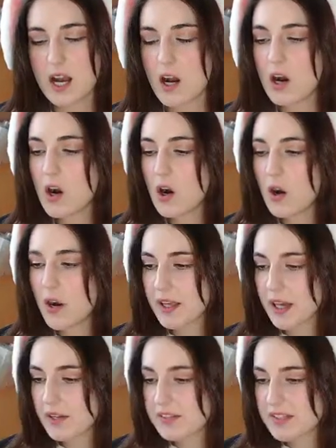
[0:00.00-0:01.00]
Oh, I,
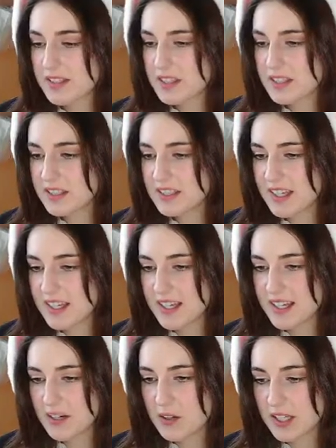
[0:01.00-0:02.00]
have seen.
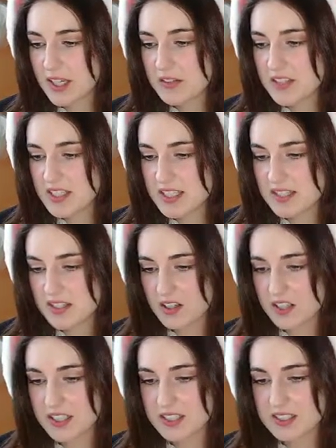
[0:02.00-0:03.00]
Yeah, okay, I've seen his
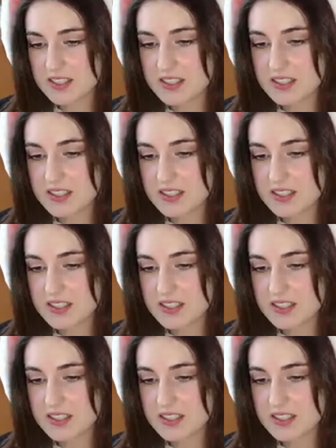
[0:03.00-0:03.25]
art.